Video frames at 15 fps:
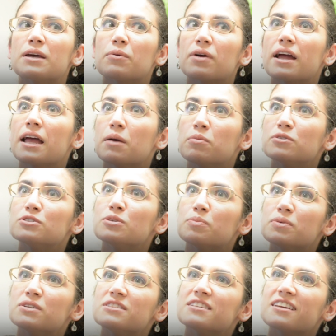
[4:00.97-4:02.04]
they were able to
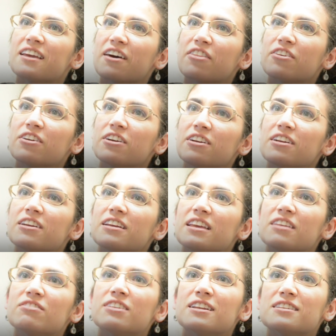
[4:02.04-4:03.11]
put together
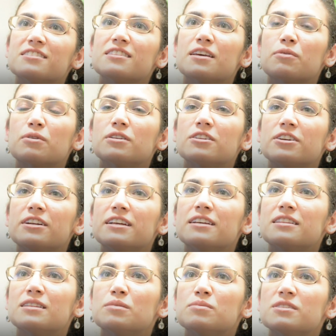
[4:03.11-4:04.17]
even as they were learning
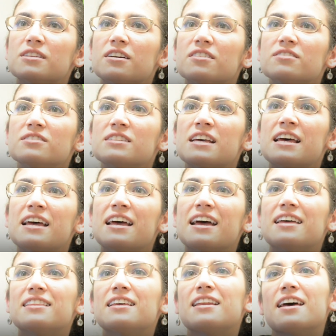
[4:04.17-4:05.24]
it themselves,
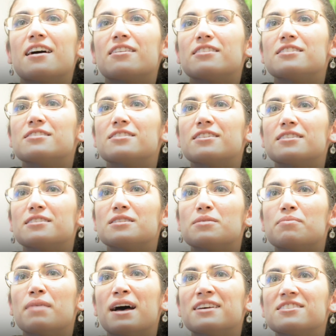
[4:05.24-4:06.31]
and then how they started
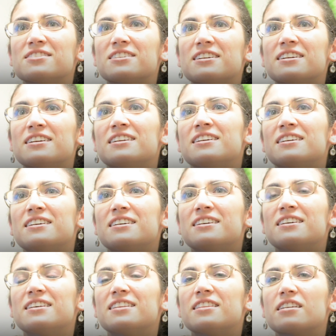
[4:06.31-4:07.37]
to master
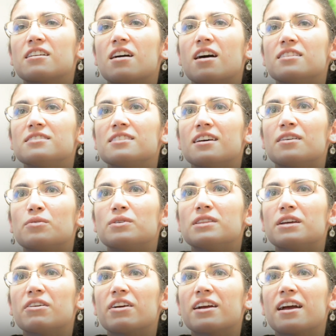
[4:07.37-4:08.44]
the content when
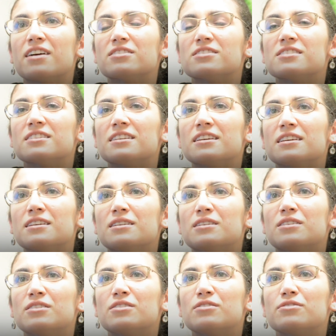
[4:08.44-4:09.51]
they were counseling
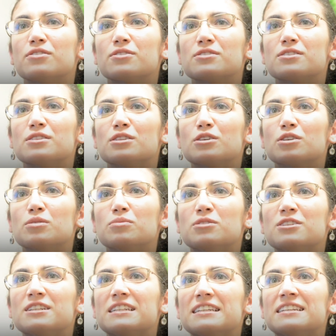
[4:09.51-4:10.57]
folks in the
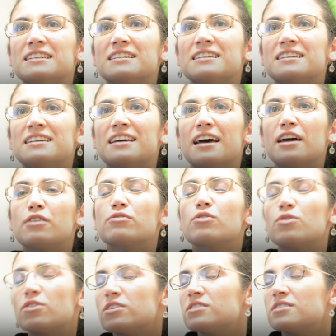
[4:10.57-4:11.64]
community. And of
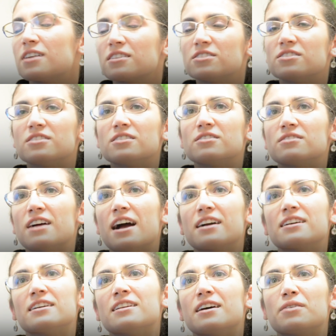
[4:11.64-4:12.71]
course, Dr.
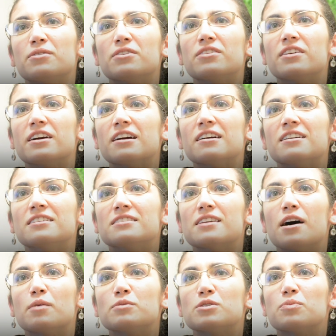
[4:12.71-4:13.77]
Rack and I were there to
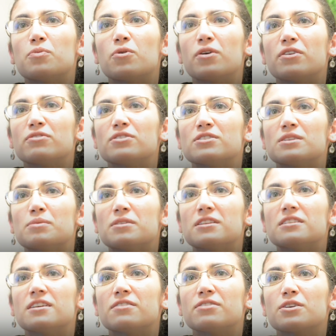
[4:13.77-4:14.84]
help support for some
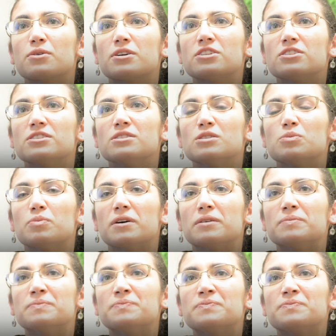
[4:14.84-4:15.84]
of the tougher questions, but